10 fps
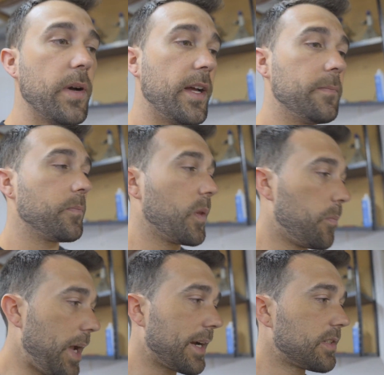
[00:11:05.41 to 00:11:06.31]
But
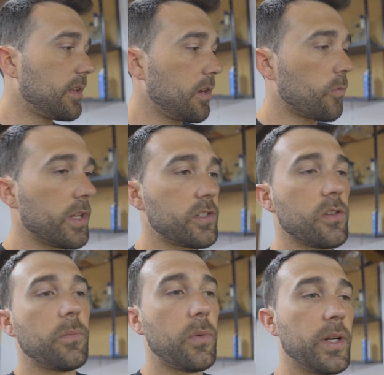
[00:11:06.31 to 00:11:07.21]
back to the
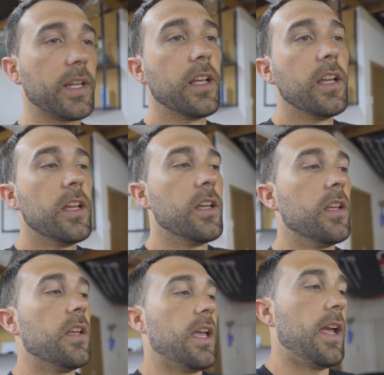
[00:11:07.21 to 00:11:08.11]
original point,
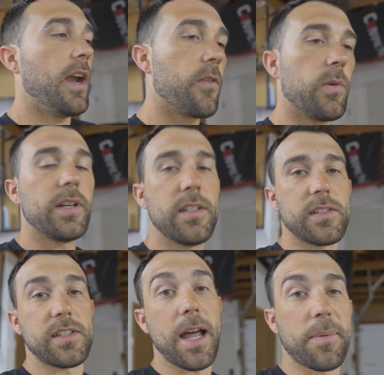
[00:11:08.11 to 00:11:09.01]
everyone
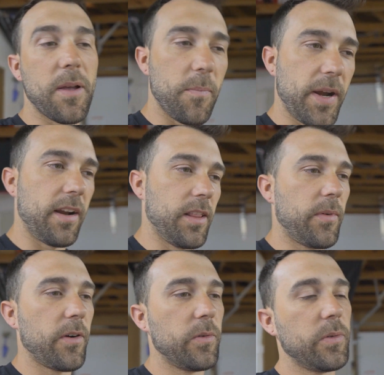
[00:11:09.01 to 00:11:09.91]
needs to stop comparing
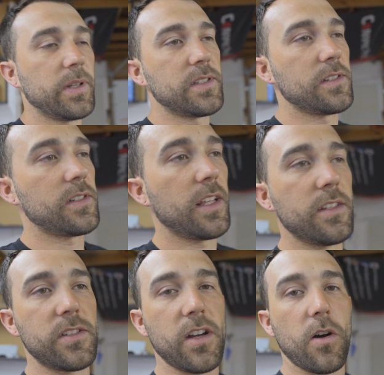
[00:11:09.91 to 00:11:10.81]
them. Everyone wants to say
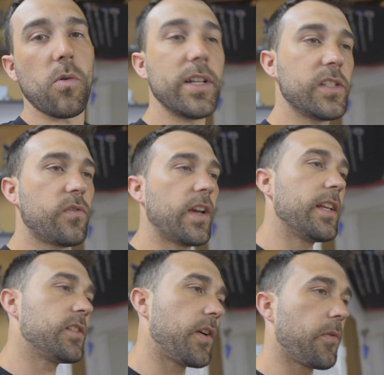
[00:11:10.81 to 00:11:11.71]
the ZR1's
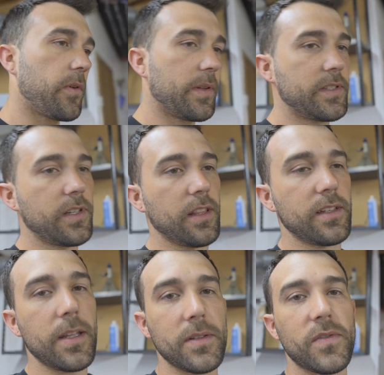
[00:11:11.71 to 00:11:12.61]
faster, everyone wants to say
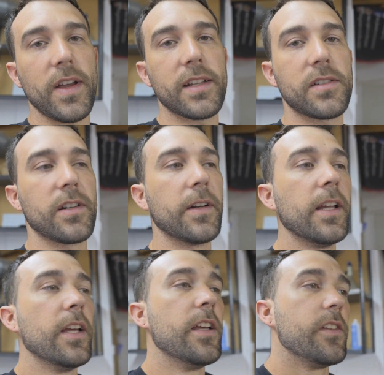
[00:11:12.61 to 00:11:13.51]
the DM's
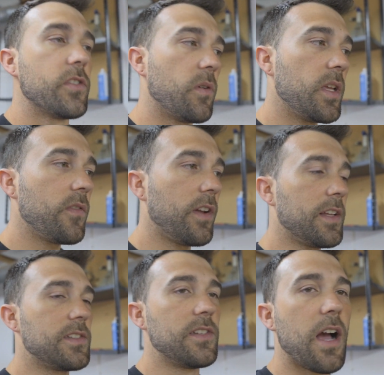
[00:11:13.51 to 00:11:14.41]
faster. So even
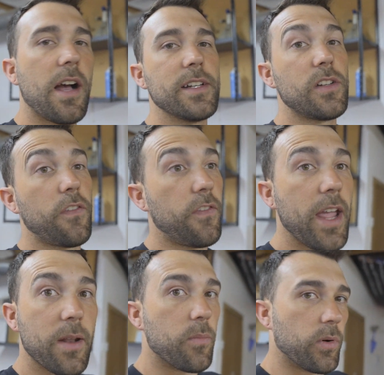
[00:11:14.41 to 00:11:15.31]
us Dodge
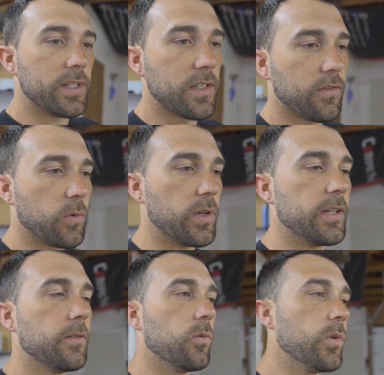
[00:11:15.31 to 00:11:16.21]
fanboys, if you
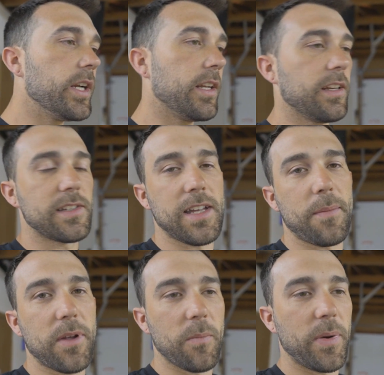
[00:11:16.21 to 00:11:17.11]
will, we need to
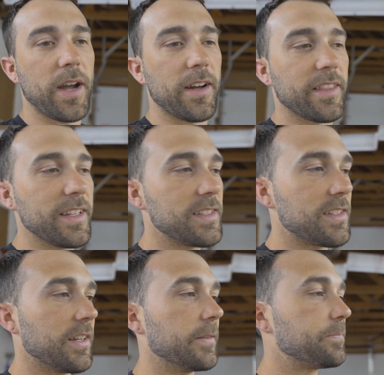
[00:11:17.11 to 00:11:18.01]
stop comparing these
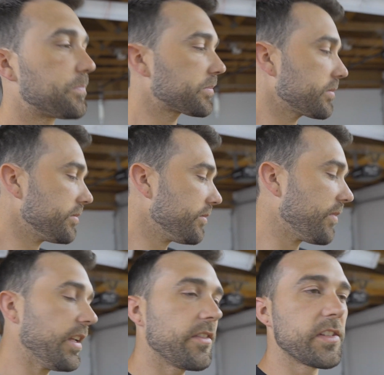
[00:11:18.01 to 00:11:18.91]
to
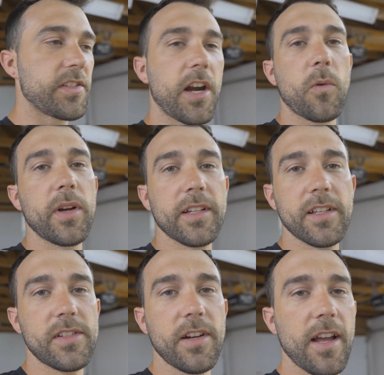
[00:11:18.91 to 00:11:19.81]
the ZR1
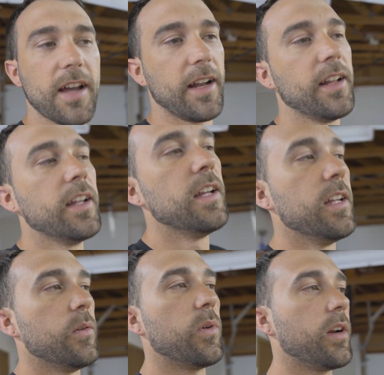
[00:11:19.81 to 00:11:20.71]
because they're not.
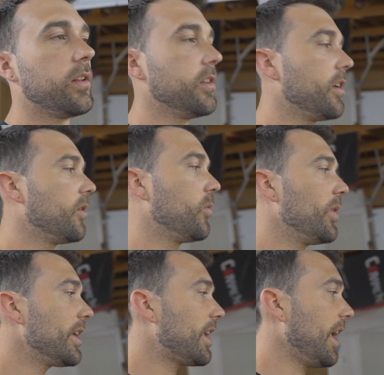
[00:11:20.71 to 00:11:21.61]
What you know,
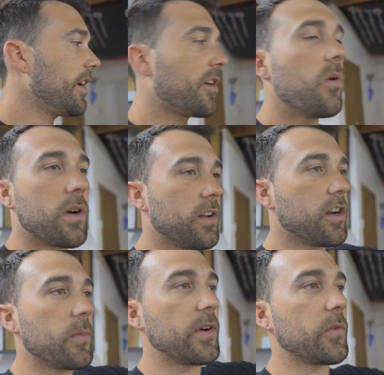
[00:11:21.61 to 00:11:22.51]
we can't go on a
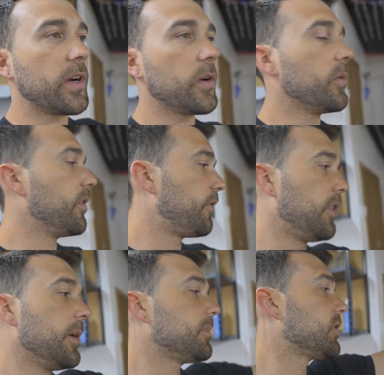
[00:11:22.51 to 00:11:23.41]
Nurburgring. We'd
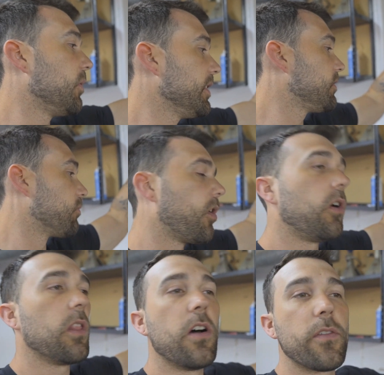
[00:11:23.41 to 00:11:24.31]
flip, twist,
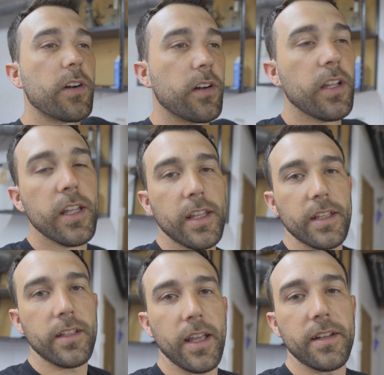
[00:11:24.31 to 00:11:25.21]
roll over,
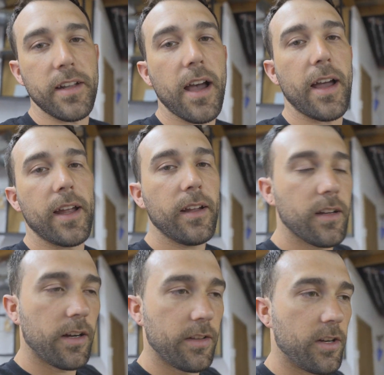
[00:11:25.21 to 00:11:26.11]
and
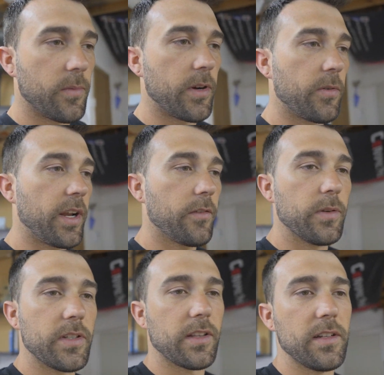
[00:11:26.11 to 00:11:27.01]
die on the Nurburgring if
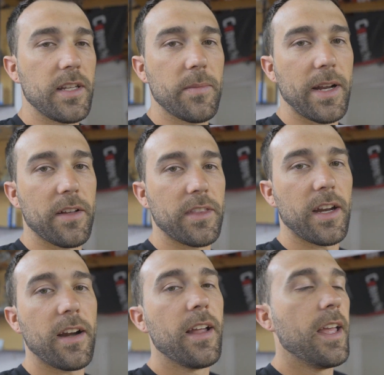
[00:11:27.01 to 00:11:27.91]
we took the demon out
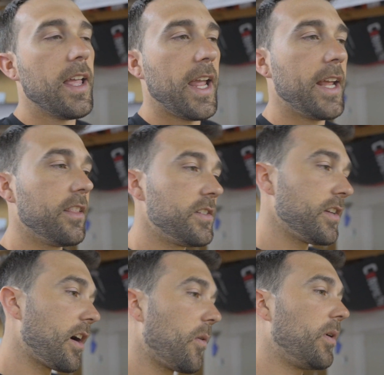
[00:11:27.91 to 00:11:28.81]
there. And the
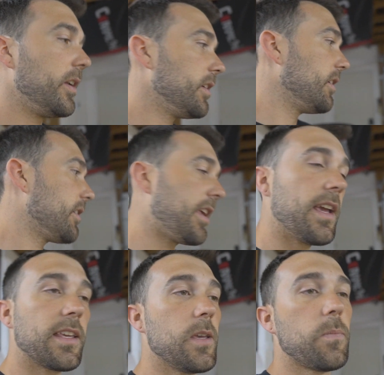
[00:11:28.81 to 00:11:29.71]
ZR1
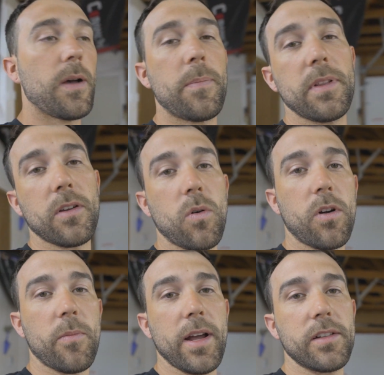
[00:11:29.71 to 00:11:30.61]
can't keep up on the
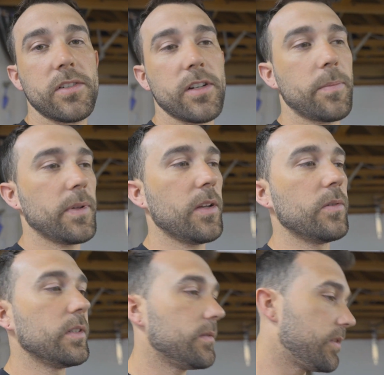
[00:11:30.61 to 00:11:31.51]
quarter mile strip. It
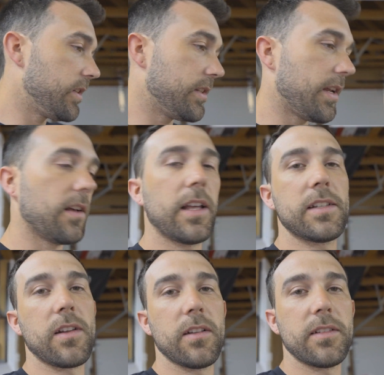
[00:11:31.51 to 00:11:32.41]
would see
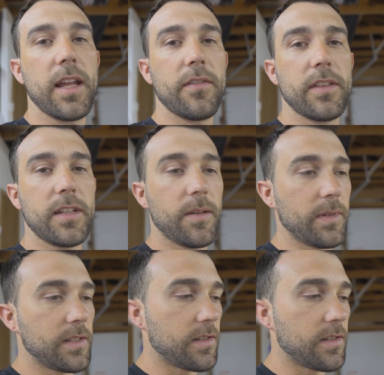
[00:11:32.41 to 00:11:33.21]
taillights all day of the demon.